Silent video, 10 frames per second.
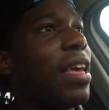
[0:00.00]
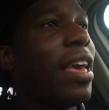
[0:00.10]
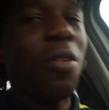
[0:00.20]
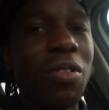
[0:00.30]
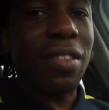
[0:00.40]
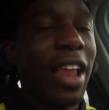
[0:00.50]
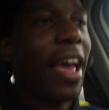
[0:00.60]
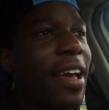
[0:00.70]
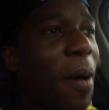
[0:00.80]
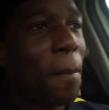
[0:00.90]
it was
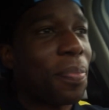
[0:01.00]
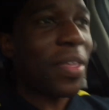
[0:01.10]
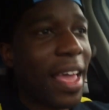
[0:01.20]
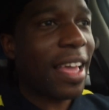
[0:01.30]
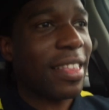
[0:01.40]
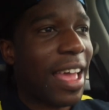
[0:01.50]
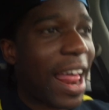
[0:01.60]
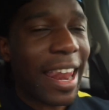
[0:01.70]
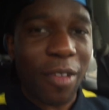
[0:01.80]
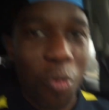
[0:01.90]
like a thing that
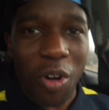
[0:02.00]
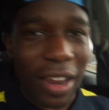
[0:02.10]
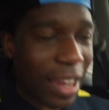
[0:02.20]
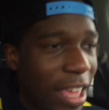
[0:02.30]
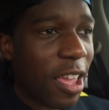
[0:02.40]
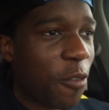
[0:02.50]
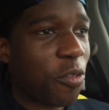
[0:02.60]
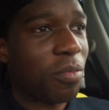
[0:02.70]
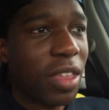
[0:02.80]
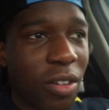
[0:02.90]
I didn't want to leave
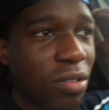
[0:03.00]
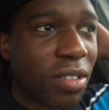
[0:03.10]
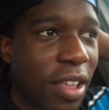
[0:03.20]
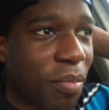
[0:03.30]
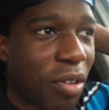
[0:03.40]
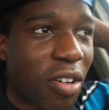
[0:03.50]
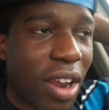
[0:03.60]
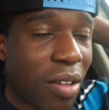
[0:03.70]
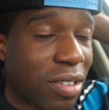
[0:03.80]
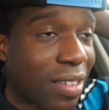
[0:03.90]
from Houston, bro.
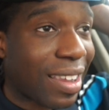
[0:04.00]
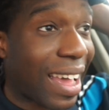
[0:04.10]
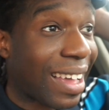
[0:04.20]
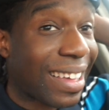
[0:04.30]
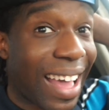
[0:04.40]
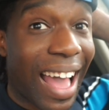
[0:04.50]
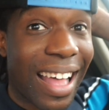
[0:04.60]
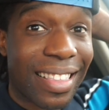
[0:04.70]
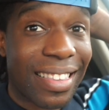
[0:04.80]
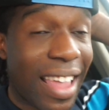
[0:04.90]
And I was just like,
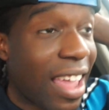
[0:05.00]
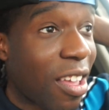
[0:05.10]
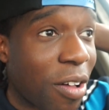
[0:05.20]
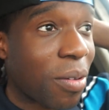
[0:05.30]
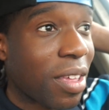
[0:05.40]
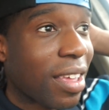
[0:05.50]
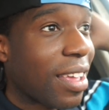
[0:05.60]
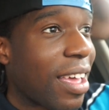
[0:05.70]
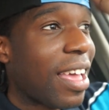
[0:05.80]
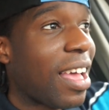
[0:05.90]
God damn.
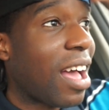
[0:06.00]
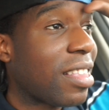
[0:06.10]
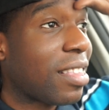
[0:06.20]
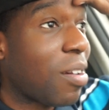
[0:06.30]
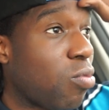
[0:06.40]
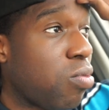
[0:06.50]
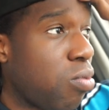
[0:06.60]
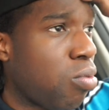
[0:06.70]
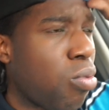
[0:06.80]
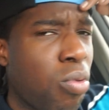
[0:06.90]
I,
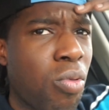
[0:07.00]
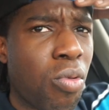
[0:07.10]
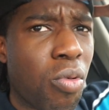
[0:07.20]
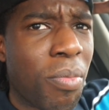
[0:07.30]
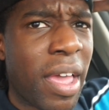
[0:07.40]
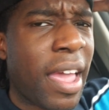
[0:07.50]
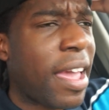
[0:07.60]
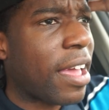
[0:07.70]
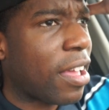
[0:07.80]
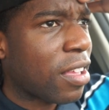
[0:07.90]
ooh,
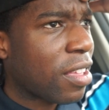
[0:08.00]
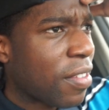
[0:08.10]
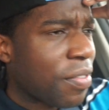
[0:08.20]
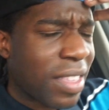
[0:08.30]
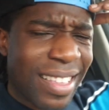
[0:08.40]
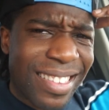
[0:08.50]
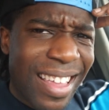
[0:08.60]
man.